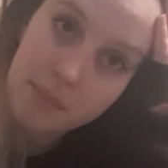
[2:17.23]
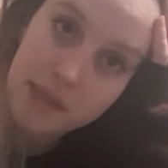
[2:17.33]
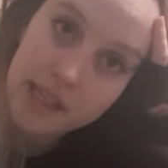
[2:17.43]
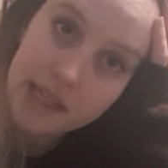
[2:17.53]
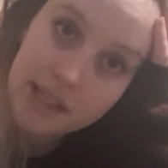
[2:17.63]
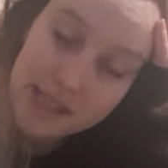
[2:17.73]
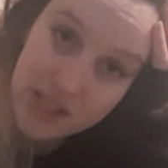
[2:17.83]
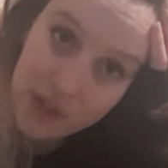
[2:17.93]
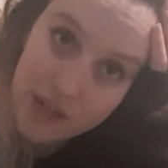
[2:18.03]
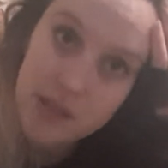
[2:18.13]
company
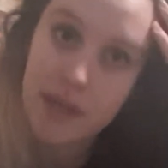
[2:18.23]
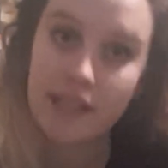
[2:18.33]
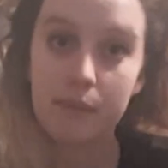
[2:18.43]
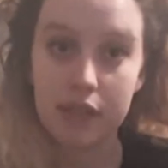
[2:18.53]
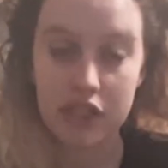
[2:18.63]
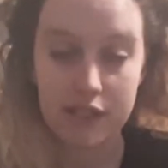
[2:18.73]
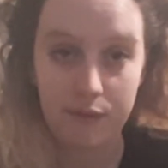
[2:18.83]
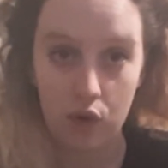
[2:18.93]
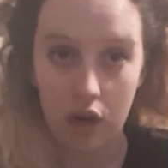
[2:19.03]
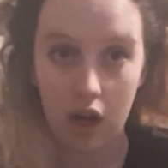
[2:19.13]
since I graduated, which is
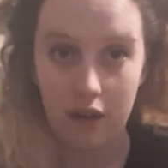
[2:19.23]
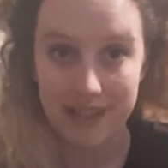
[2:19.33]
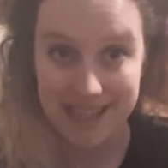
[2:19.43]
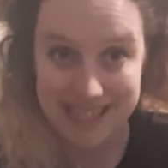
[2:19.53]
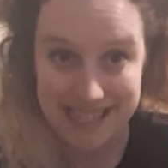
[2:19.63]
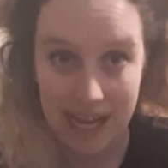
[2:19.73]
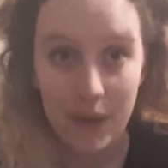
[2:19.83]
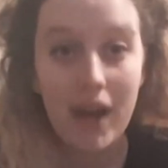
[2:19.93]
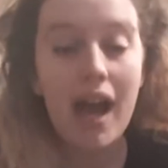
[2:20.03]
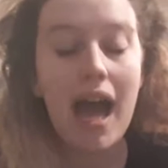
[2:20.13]
4.5 years
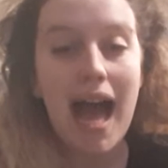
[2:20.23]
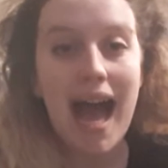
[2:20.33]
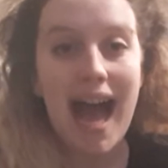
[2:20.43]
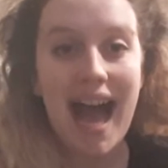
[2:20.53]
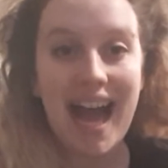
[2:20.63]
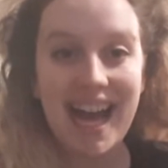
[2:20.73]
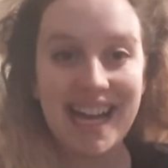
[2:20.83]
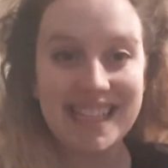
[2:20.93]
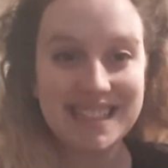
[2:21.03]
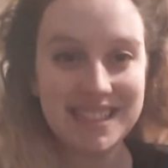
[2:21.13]
now,
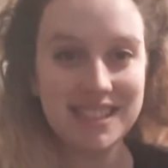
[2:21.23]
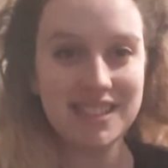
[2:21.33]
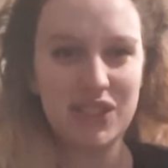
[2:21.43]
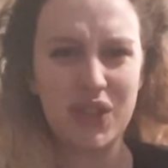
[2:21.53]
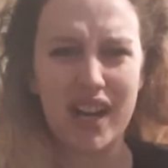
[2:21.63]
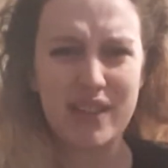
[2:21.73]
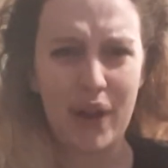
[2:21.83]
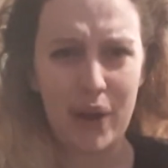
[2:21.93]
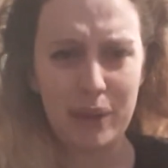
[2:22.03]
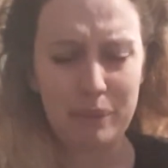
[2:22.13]
and you kind
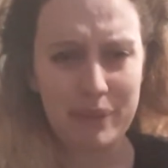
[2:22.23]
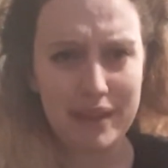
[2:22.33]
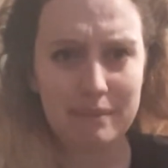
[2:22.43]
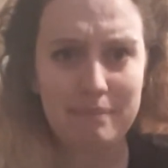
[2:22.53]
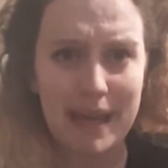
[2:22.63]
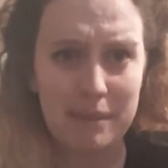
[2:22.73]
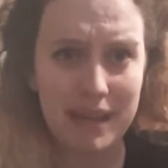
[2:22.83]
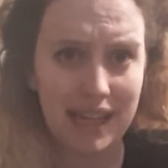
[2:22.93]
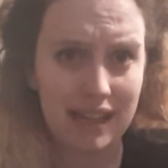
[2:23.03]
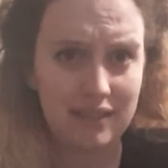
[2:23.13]
of hope that
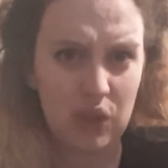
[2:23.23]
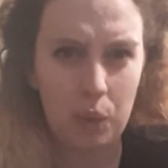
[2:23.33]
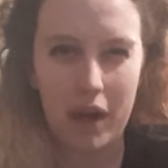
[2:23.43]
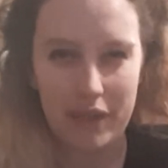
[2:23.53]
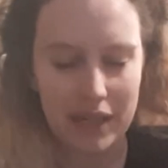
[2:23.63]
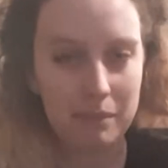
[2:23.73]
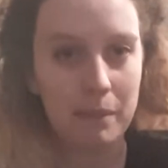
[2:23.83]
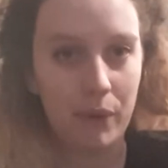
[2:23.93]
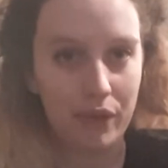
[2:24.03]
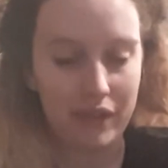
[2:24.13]
maybe you're worth a little
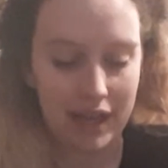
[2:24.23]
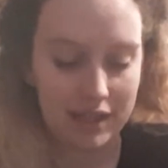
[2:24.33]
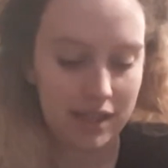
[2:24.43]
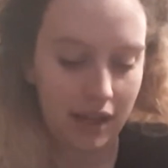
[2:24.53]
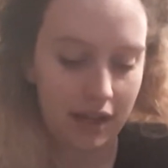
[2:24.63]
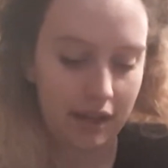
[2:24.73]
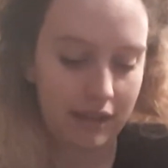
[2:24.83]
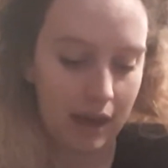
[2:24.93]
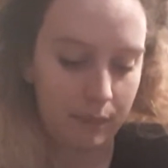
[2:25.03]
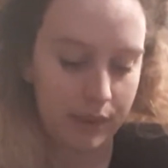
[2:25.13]
bit more than that. So
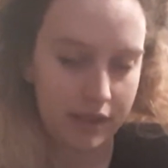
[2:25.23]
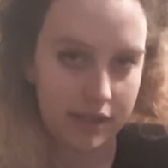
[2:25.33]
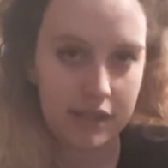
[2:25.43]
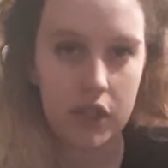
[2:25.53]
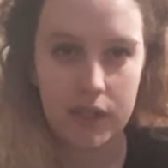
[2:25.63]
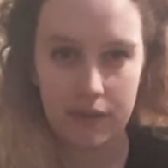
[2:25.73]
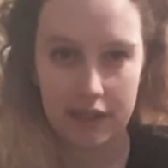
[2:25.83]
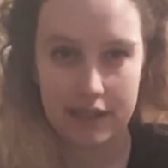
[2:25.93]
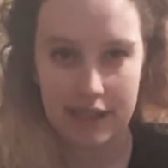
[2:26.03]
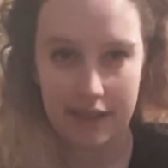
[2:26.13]
that was useful
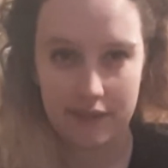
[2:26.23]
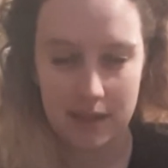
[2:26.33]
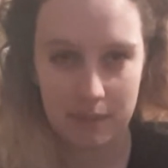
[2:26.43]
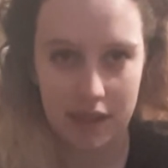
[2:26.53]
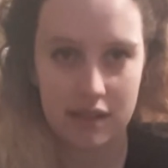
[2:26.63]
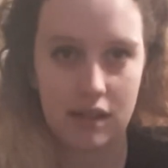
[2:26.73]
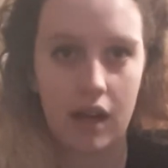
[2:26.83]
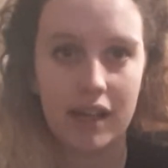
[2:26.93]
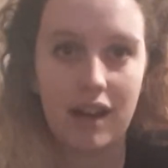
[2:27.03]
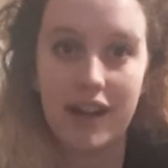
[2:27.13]
in a sense because
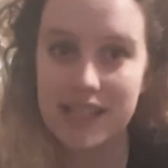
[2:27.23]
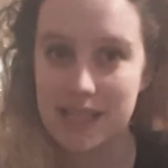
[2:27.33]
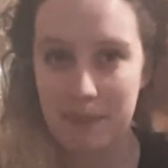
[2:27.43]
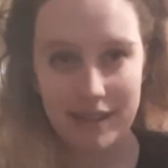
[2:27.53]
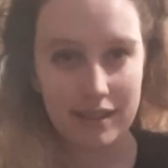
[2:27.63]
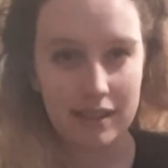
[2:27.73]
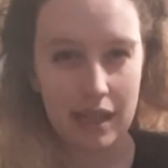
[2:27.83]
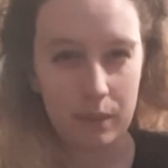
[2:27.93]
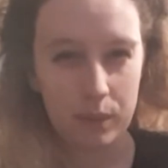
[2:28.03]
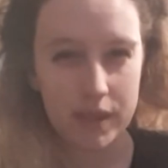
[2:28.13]
I kind of suspected
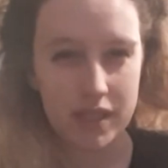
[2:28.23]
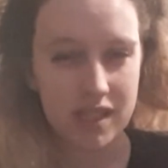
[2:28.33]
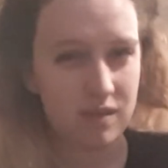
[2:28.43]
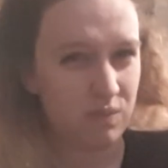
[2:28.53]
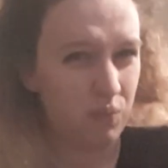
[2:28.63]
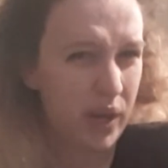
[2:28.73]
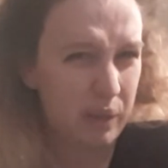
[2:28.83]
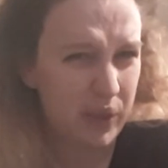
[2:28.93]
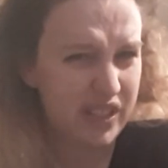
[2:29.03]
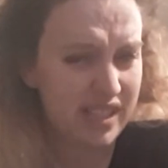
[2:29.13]
it was what
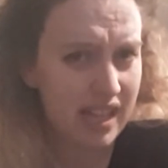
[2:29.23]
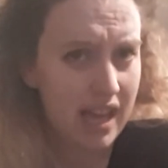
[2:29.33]
it was,